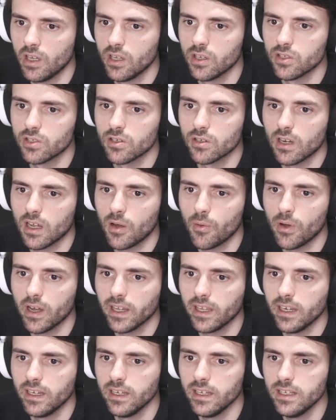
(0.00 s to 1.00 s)
So now I
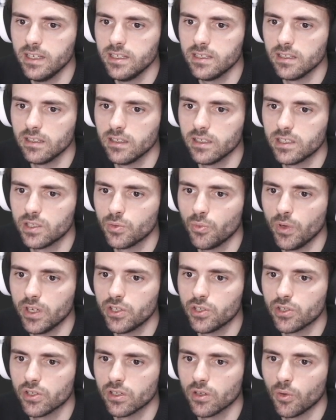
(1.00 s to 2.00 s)
can easily
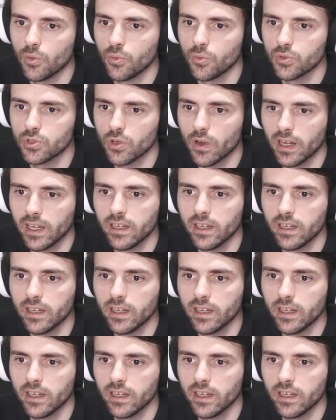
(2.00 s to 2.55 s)
switch. So I can